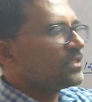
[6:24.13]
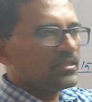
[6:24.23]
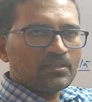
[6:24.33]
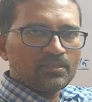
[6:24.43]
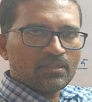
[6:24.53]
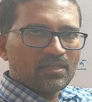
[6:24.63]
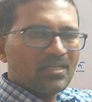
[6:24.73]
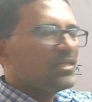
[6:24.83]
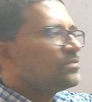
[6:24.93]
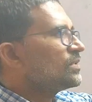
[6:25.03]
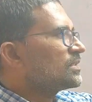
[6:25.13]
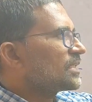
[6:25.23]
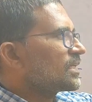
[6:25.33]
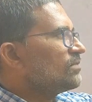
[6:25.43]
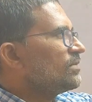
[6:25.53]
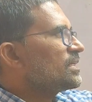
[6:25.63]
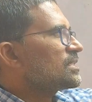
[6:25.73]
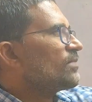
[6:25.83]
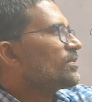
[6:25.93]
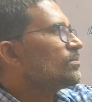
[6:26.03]
one
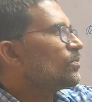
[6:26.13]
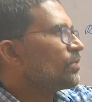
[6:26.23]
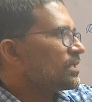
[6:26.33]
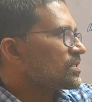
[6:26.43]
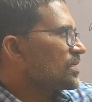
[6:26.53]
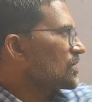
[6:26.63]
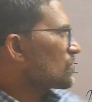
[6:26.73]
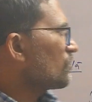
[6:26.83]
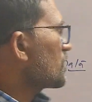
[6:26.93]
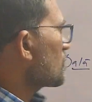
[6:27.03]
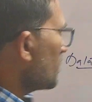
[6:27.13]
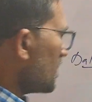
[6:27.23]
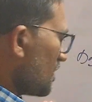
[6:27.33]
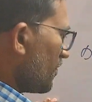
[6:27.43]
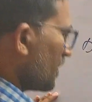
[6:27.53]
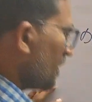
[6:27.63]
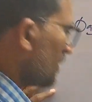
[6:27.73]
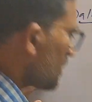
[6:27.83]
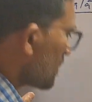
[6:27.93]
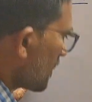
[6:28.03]
is having more resistance. First one is having a
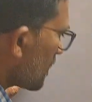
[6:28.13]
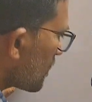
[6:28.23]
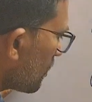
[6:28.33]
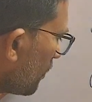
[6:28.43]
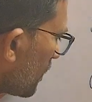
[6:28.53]
resistance